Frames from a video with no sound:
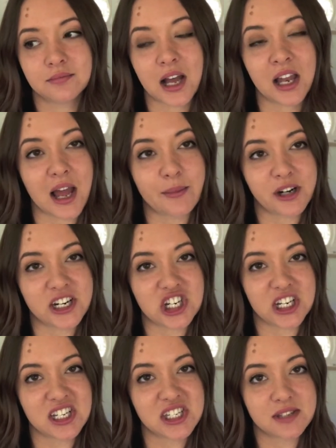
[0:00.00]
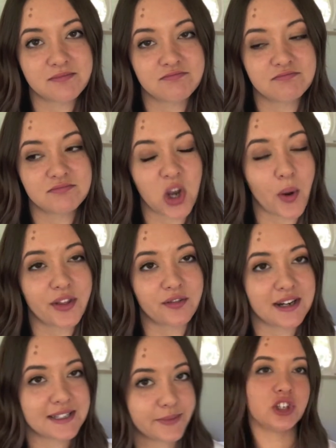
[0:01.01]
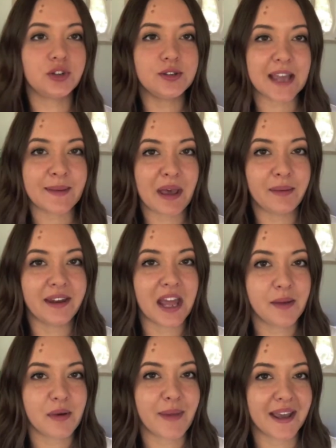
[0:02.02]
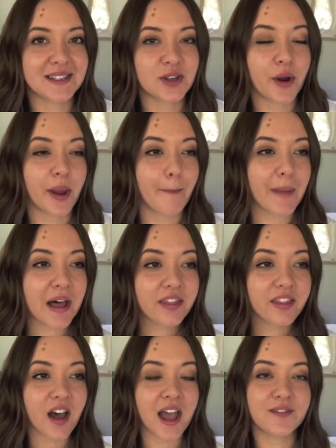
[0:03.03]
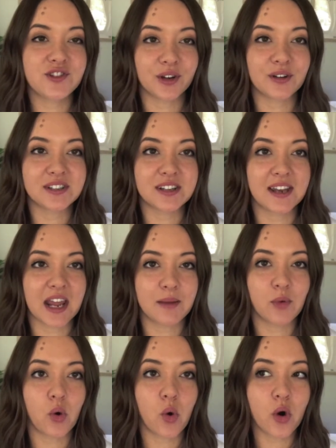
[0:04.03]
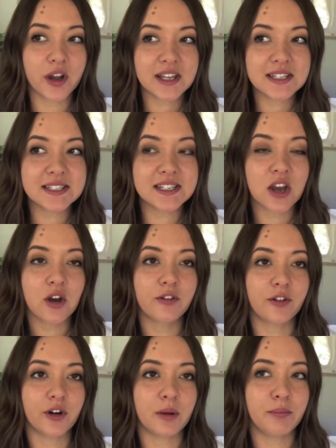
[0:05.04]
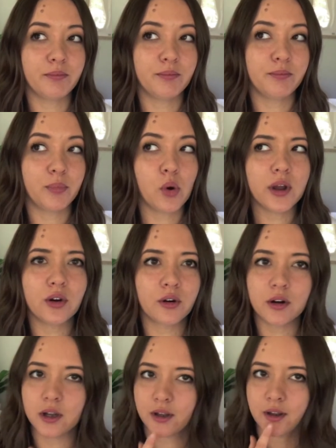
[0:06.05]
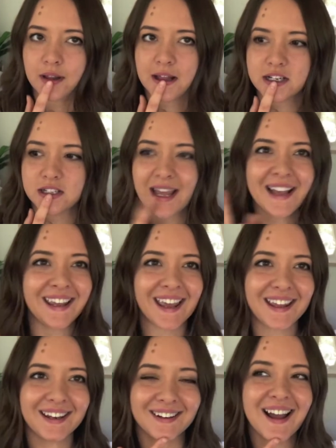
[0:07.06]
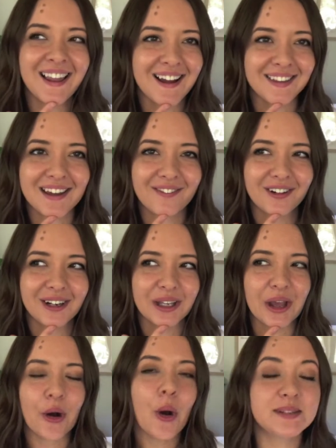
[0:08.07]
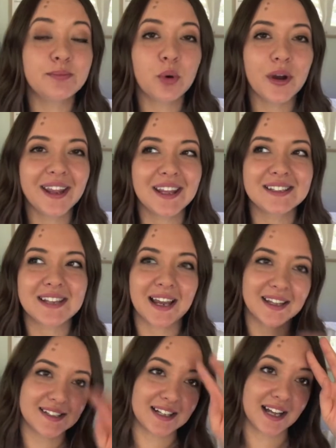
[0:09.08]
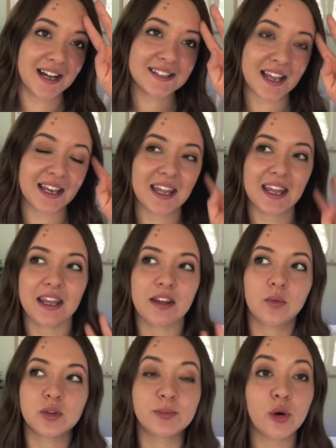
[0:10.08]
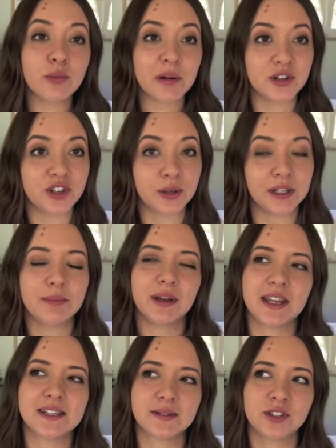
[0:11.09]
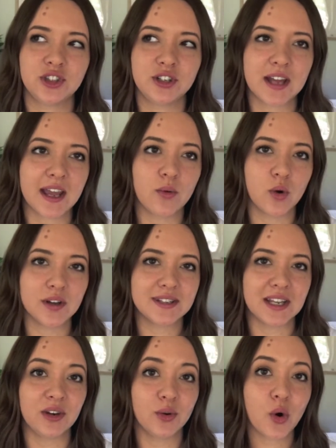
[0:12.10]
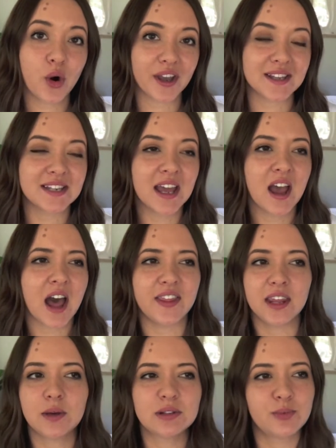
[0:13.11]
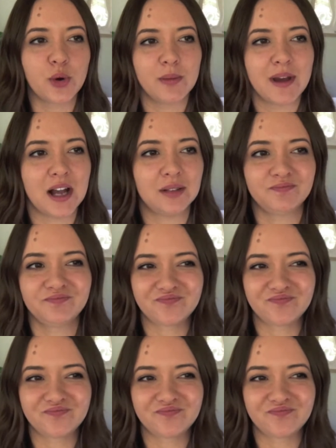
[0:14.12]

I like Brie cheese, no other reason. Choose a baby name based on a month. I have chosen the name August for a boy or a girl, actually. Again, I like that for a girl. There's a boy in Taylor's class and he was born prematurely, but his due date was in August. I think he was born about,